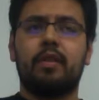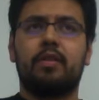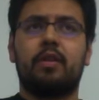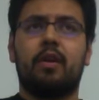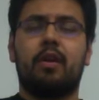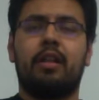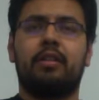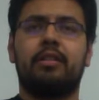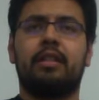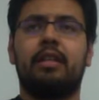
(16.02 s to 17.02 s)
So I
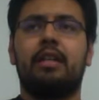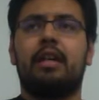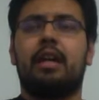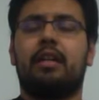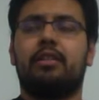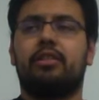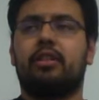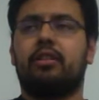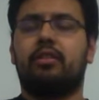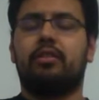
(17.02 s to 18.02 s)
learned how to
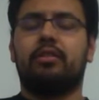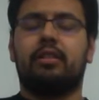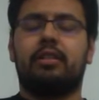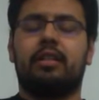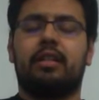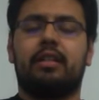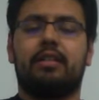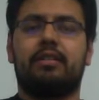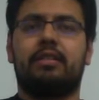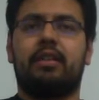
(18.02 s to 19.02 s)
juggle
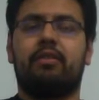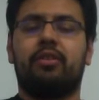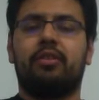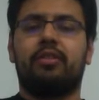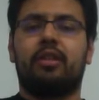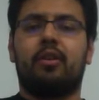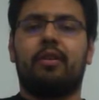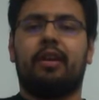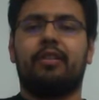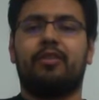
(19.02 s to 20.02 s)
several years ago in
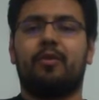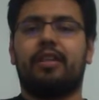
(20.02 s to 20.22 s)
high school.